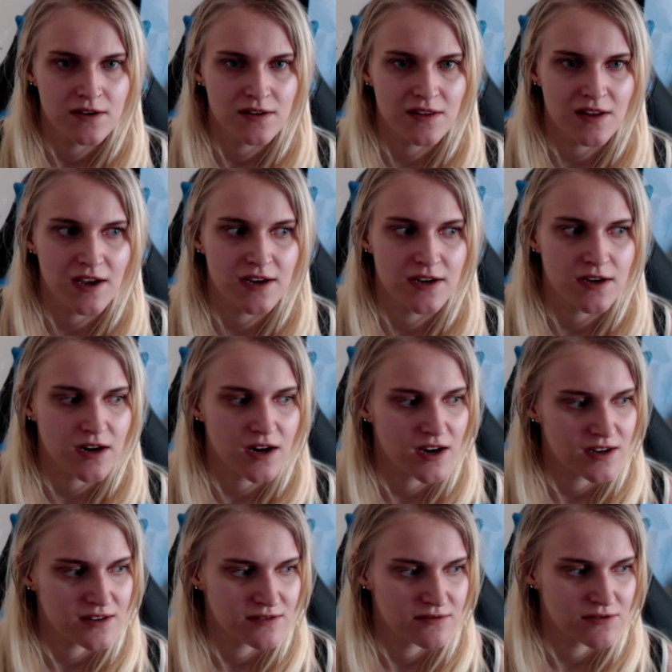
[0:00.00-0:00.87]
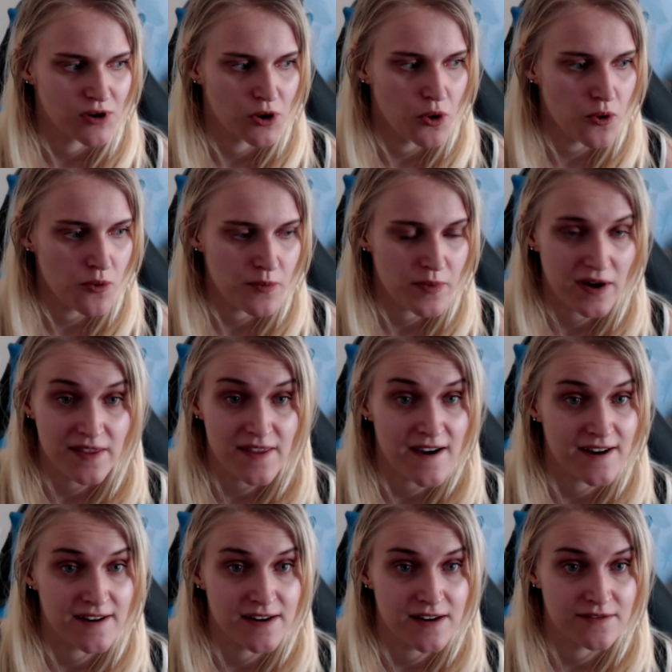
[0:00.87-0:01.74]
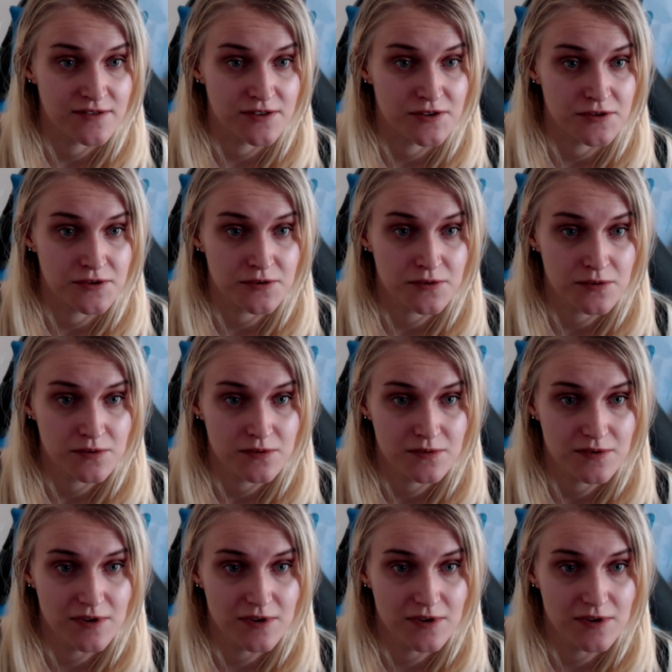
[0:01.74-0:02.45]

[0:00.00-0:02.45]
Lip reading: Like, I hope that I never do.